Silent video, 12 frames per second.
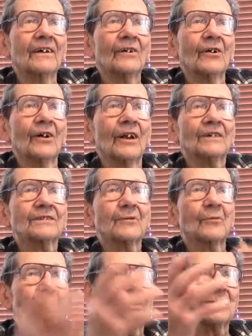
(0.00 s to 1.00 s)
You know, and I said,
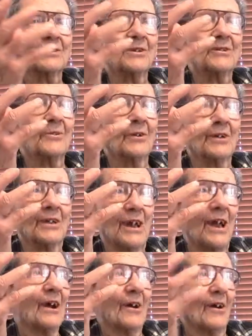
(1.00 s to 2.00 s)
we can see you in the
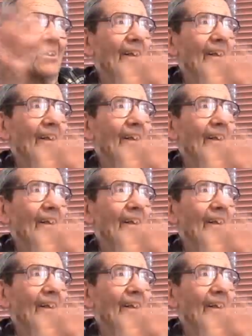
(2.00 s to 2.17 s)
air.